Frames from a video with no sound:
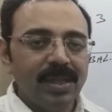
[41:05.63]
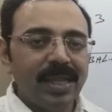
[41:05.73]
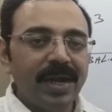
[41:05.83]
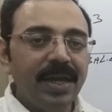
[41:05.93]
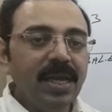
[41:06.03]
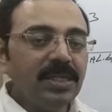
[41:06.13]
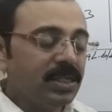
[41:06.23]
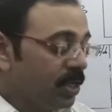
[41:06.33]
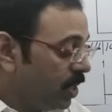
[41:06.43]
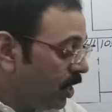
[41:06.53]
That
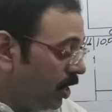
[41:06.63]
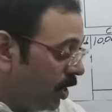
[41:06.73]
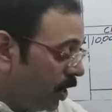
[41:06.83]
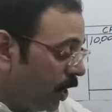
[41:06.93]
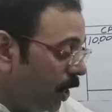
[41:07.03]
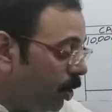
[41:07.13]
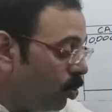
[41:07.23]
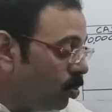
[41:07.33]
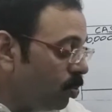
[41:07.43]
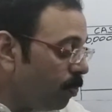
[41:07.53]
is
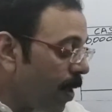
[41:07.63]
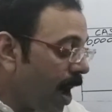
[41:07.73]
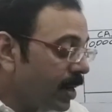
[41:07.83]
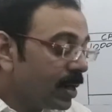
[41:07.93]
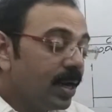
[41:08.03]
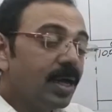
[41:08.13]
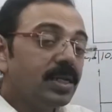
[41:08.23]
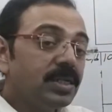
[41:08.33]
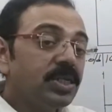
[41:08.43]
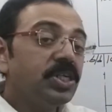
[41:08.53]
new
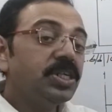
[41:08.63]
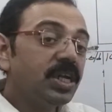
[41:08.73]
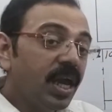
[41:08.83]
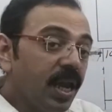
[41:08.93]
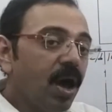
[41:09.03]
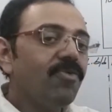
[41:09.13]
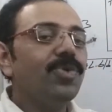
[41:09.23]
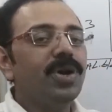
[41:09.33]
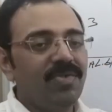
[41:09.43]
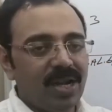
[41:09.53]
partner's share
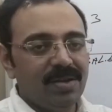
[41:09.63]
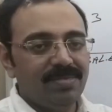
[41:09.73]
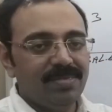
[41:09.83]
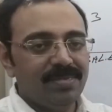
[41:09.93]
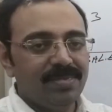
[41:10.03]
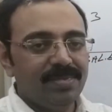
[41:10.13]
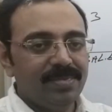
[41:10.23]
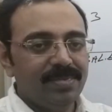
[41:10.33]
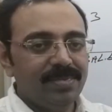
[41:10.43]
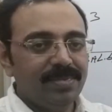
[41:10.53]
of goodwill.
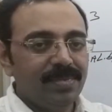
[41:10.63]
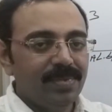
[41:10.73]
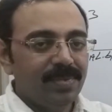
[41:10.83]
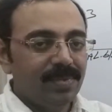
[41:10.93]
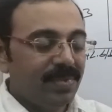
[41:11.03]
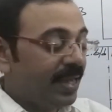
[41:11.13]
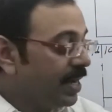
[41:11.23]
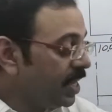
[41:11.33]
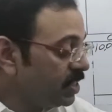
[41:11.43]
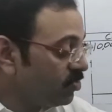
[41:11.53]

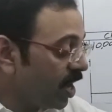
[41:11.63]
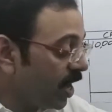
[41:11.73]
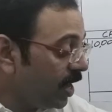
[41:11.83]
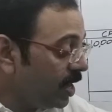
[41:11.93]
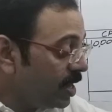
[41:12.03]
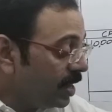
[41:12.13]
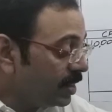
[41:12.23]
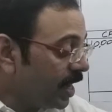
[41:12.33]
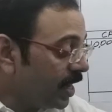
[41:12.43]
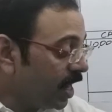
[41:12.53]
That is why
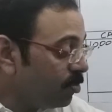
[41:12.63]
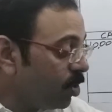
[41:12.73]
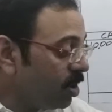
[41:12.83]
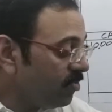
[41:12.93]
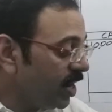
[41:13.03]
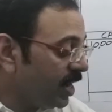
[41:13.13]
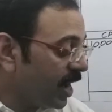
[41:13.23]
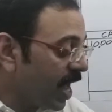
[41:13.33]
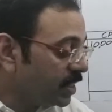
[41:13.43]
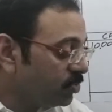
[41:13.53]
that amount we
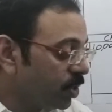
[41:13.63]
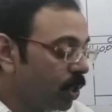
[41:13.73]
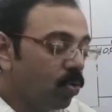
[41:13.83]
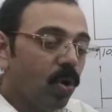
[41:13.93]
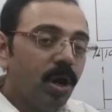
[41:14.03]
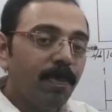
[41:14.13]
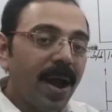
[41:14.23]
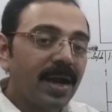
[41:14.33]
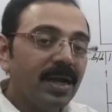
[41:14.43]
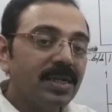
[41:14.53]
transfer to old
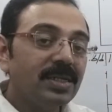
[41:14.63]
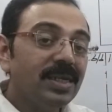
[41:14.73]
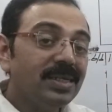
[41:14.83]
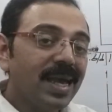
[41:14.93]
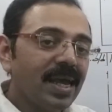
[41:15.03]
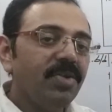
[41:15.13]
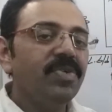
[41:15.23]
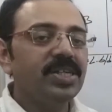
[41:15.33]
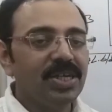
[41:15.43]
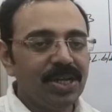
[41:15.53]
partners in
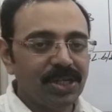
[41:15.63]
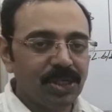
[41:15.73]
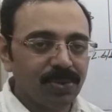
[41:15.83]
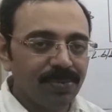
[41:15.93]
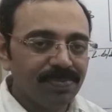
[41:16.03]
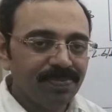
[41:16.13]
sacrificing ratio.